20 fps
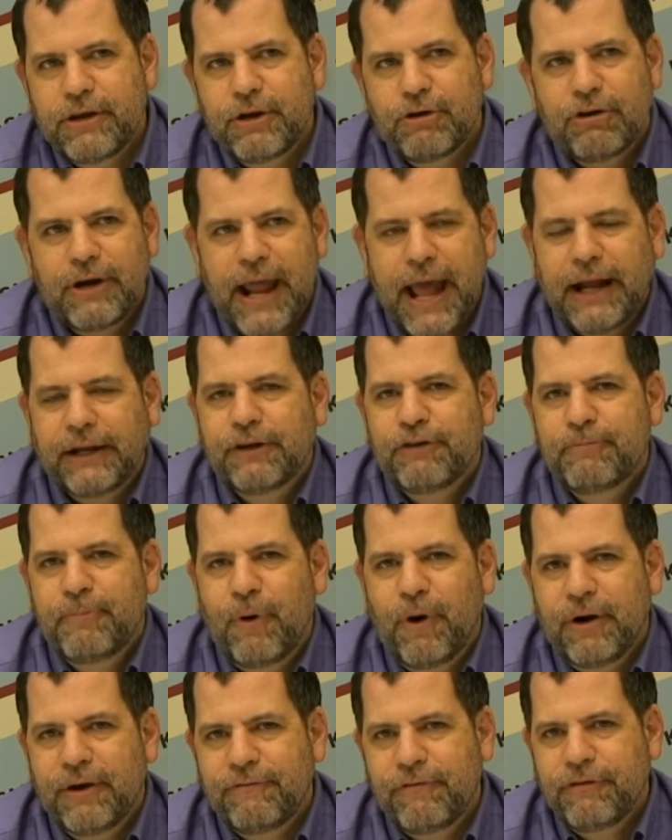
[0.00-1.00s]
you're an active
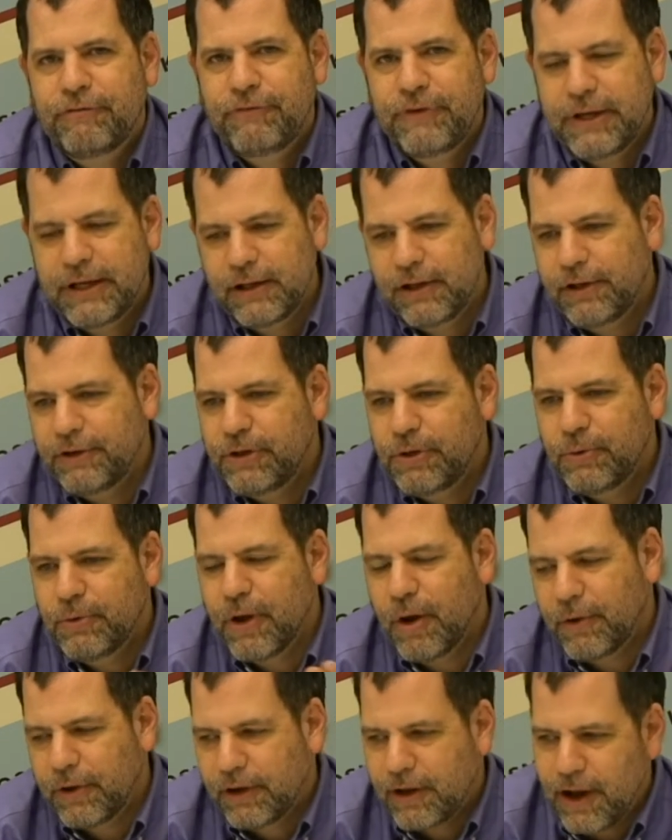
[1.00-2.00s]
part of the field, you
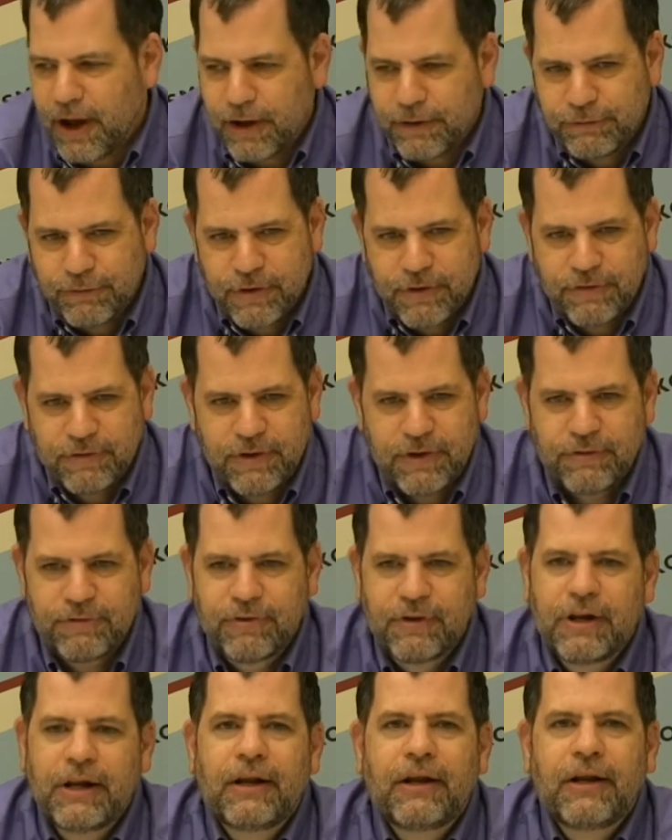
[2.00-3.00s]
go to
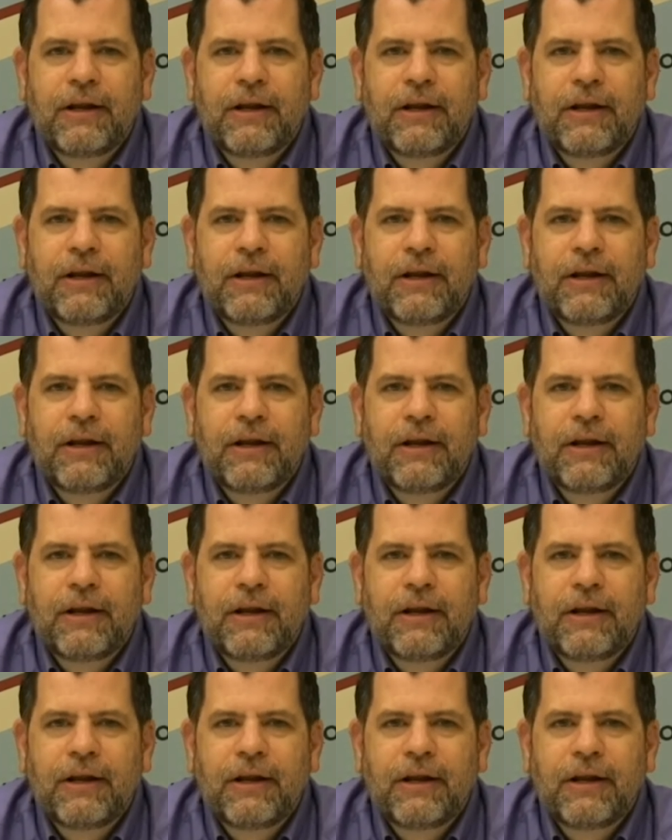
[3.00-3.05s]
conferences,